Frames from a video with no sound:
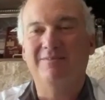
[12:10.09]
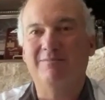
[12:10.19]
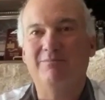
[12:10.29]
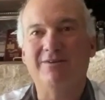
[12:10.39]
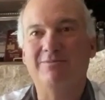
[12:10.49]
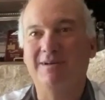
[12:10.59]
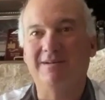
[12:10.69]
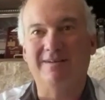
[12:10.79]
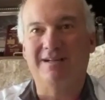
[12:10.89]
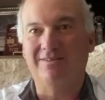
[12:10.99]
much bigger
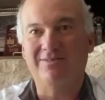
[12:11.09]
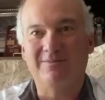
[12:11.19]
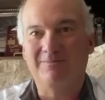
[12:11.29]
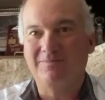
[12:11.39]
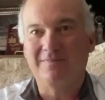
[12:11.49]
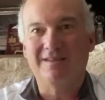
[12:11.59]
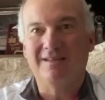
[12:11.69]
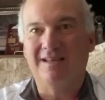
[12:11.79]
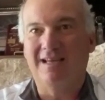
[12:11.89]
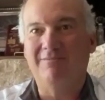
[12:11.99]
than us,
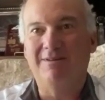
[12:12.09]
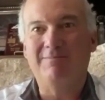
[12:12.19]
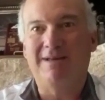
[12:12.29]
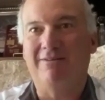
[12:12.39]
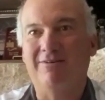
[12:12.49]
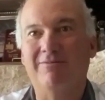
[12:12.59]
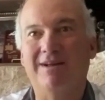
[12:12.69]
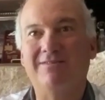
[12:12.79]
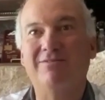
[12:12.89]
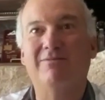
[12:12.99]
and we powered
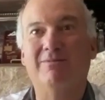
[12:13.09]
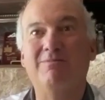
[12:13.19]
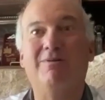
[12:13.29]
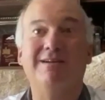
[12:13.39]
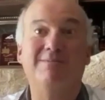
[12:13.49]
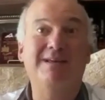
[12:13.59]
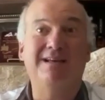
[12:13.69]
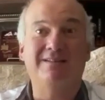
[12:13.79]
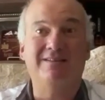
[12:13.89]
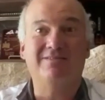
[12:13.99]
right through to where we wanted to be
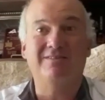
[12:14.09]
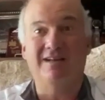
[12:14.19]
on this